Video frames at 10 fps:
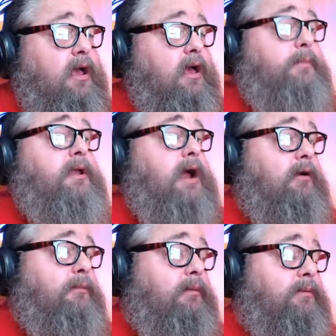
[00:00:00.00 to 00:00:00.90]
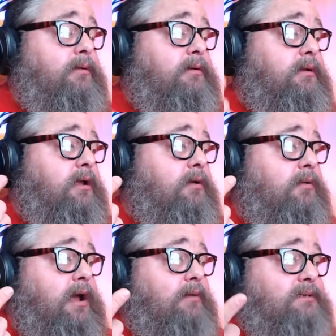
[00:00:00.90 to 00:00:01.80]
I remember,
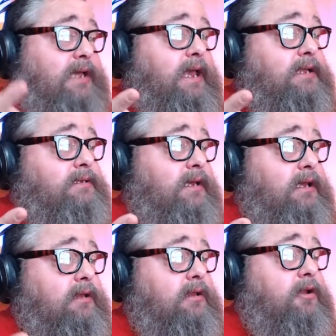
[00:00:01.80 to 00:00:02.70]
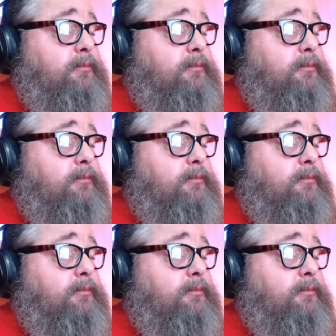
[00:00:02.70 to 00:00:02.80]
when I was 18,